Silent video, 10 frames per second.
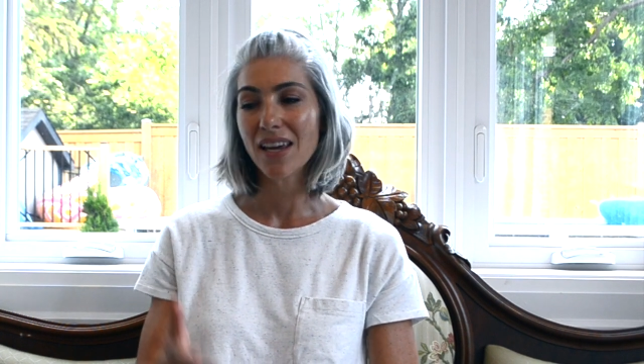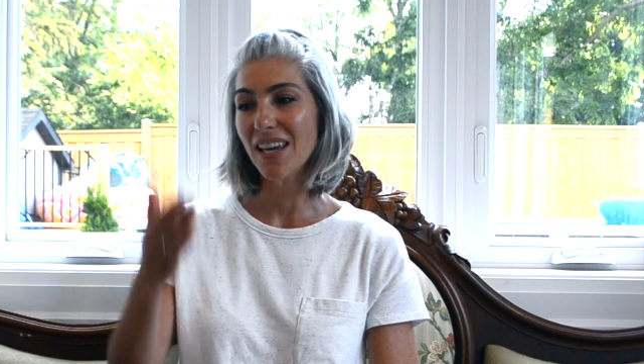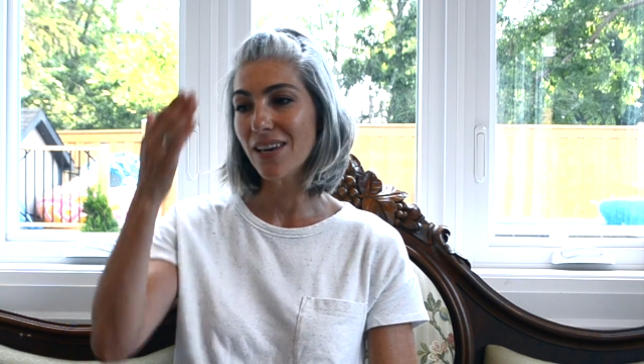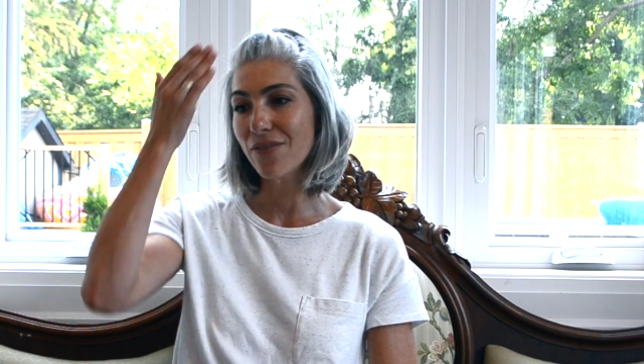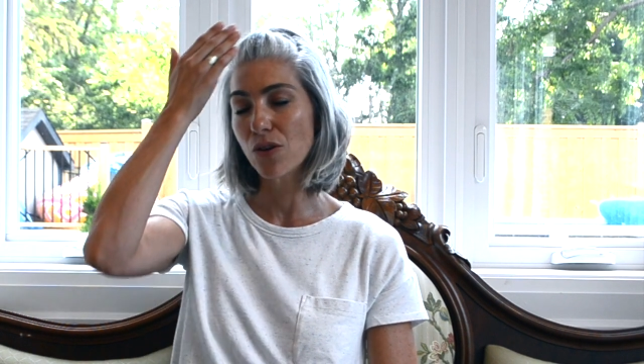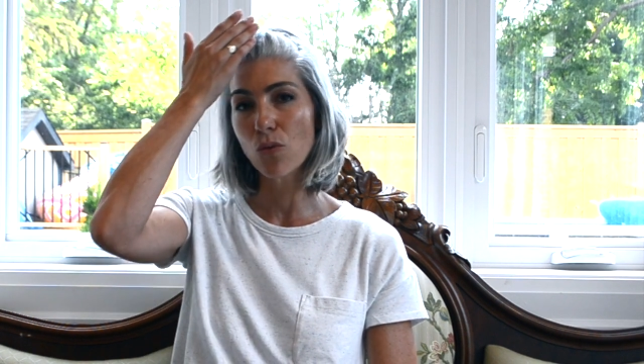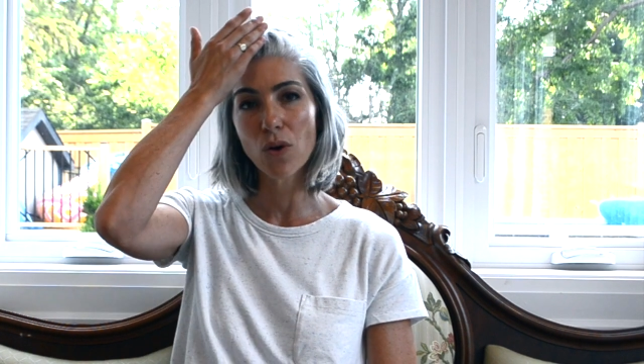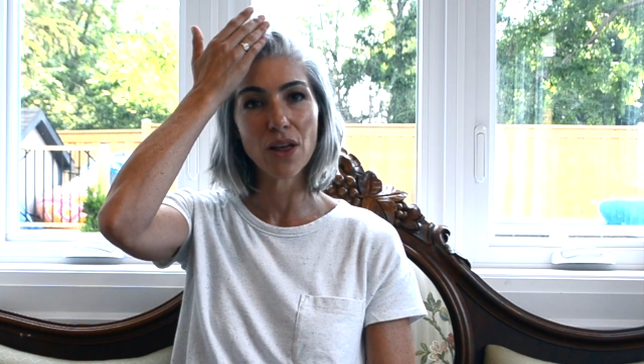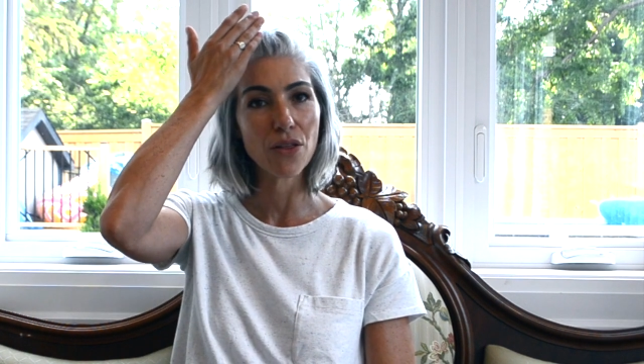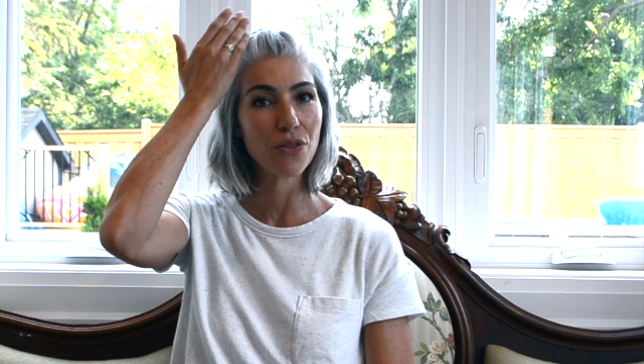even
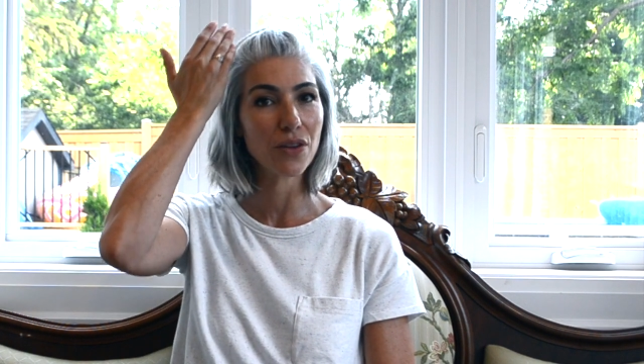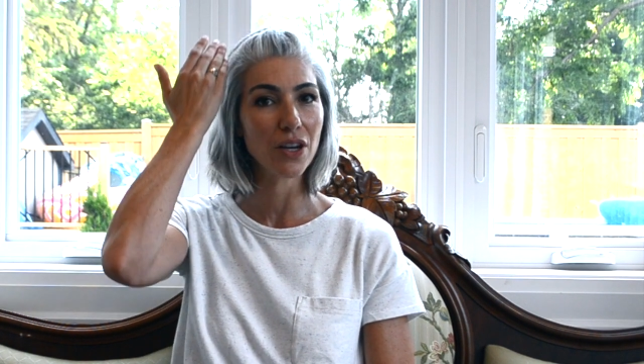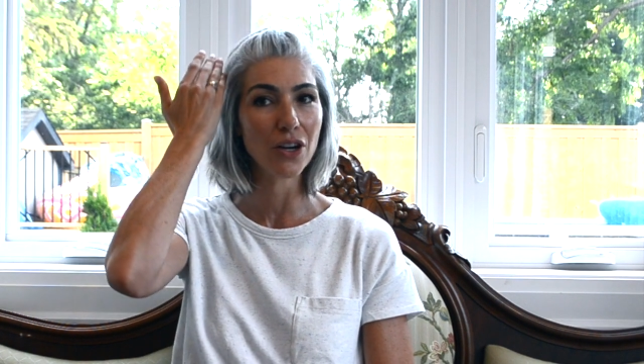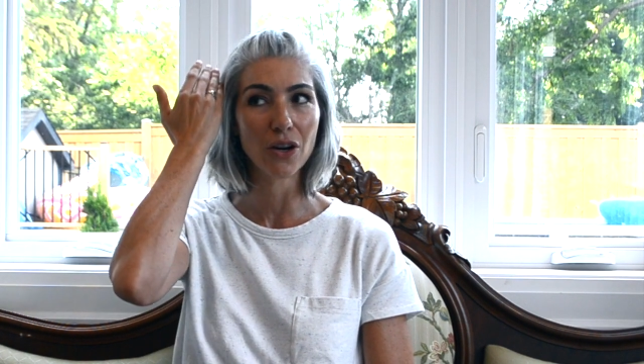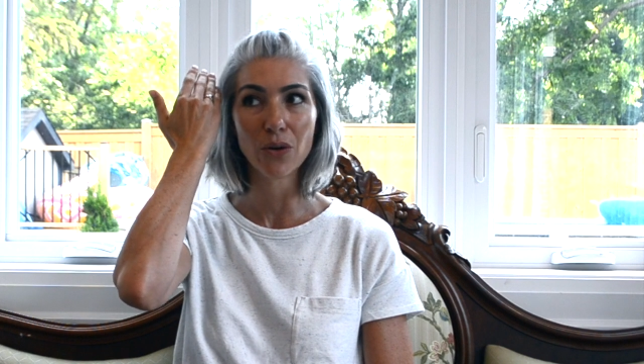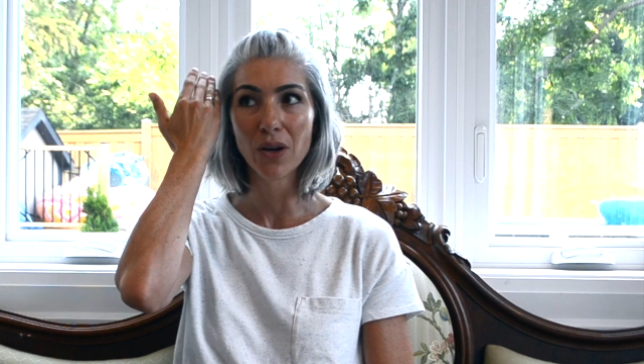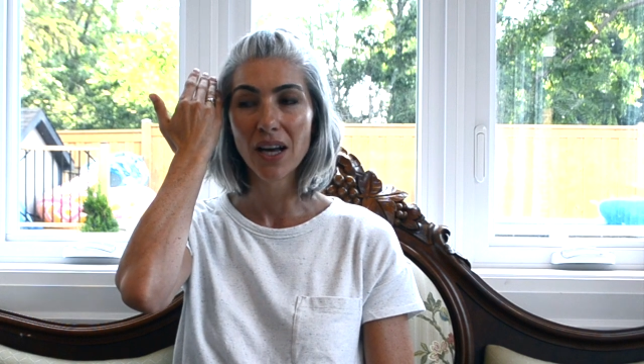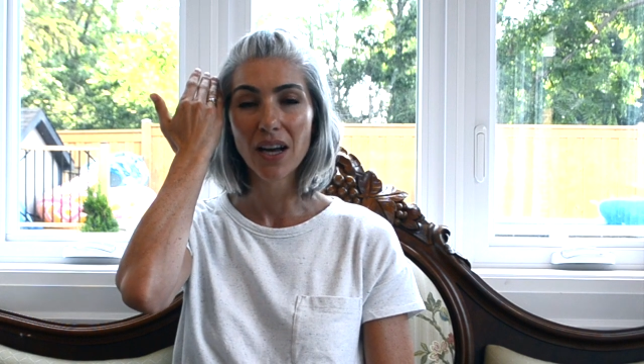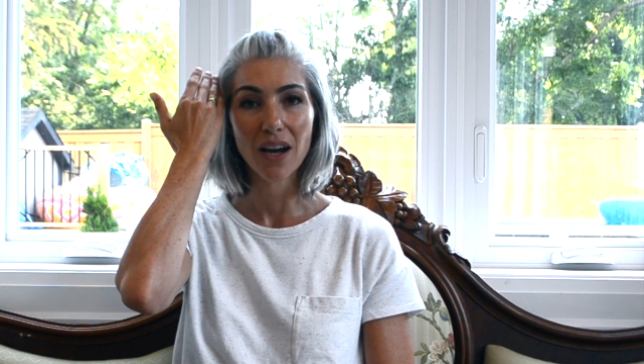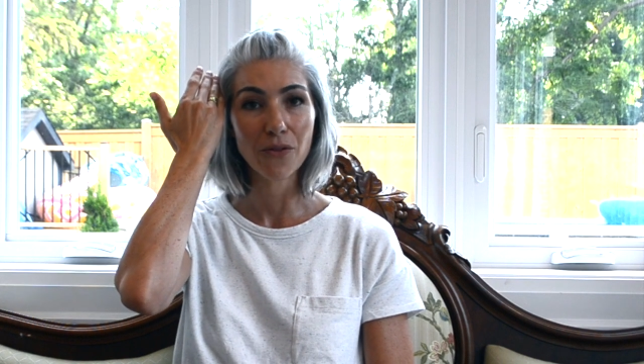with you know
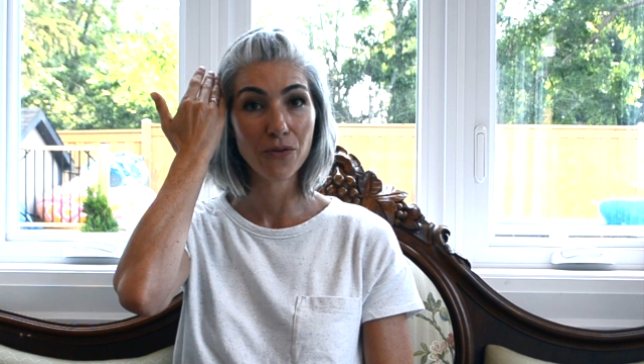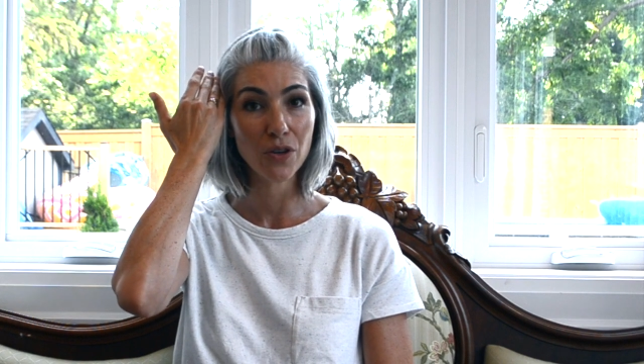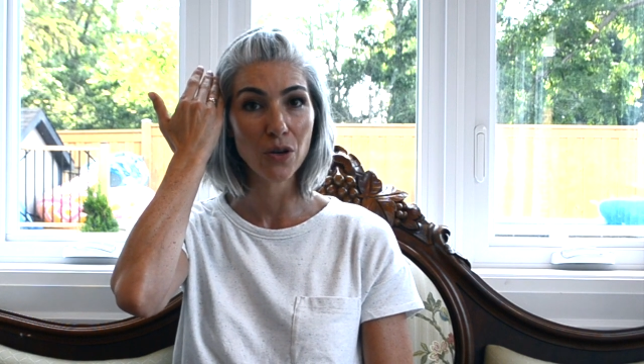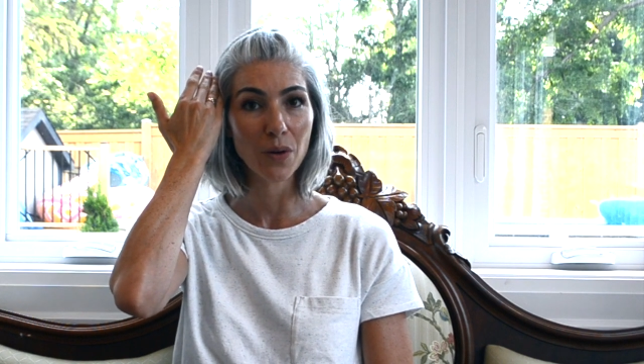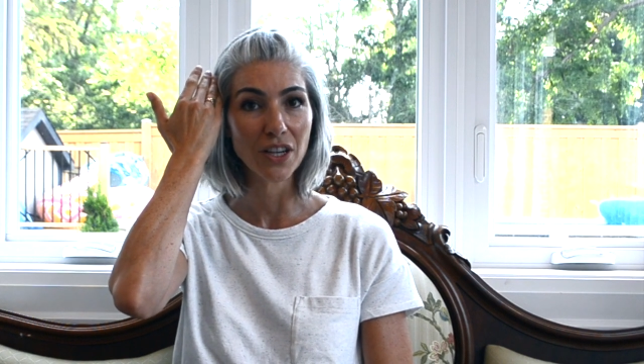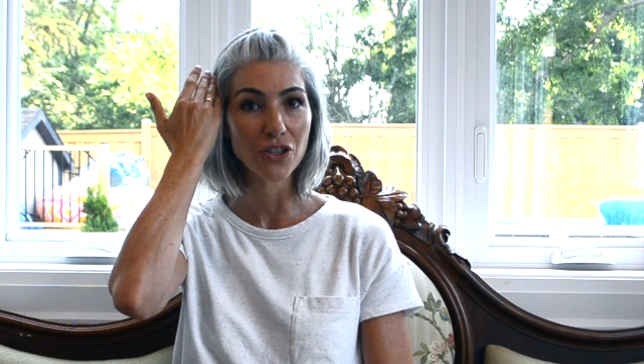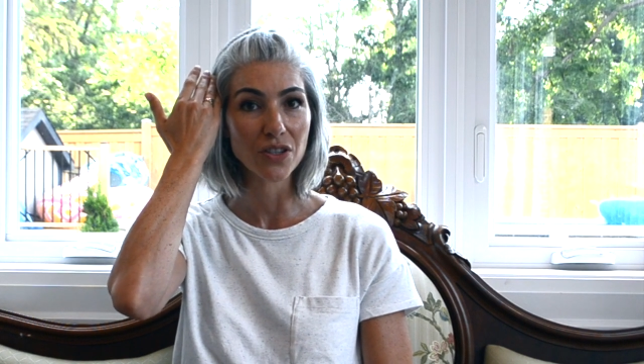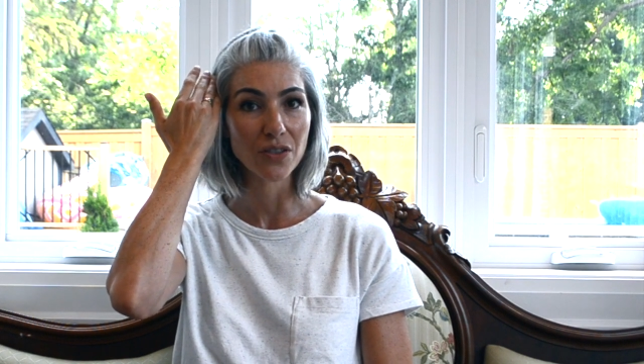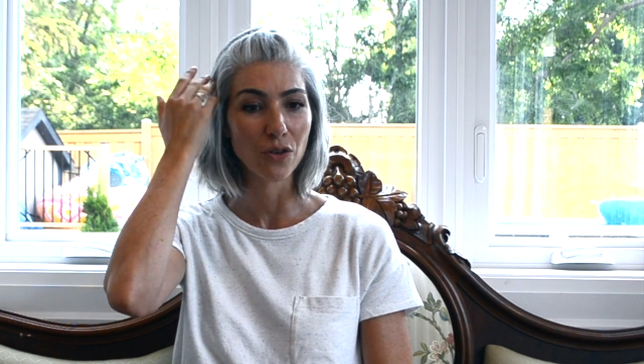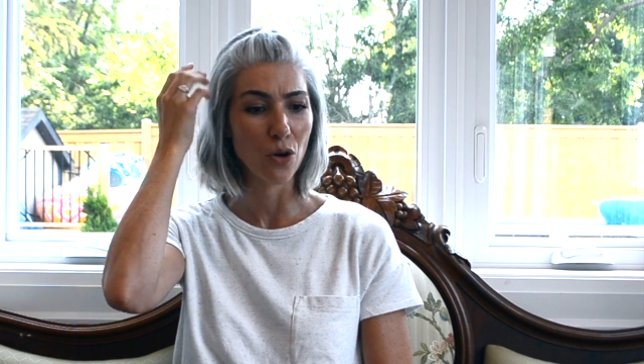a few
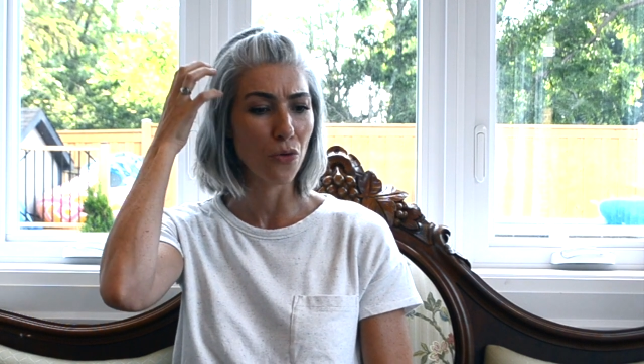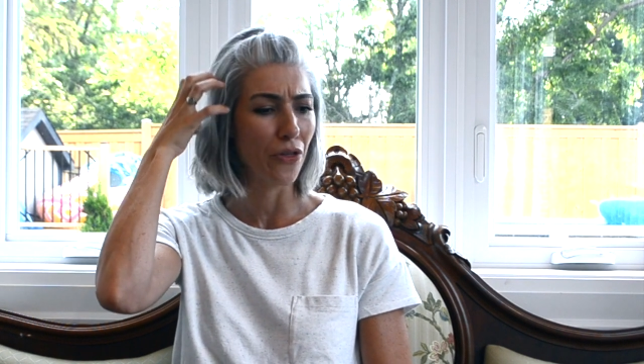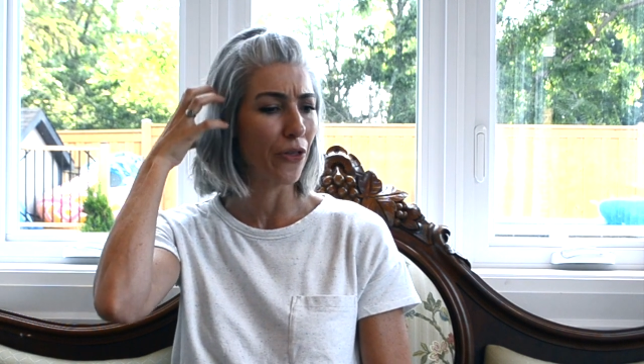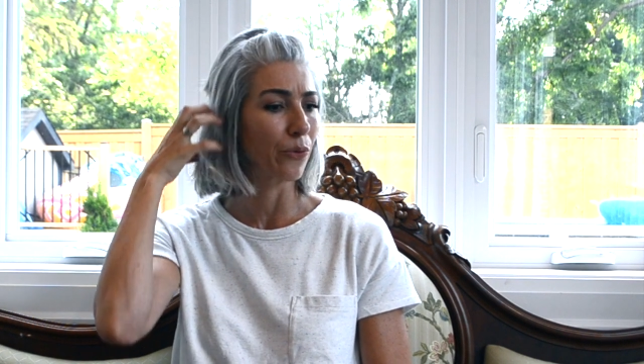inches of growth and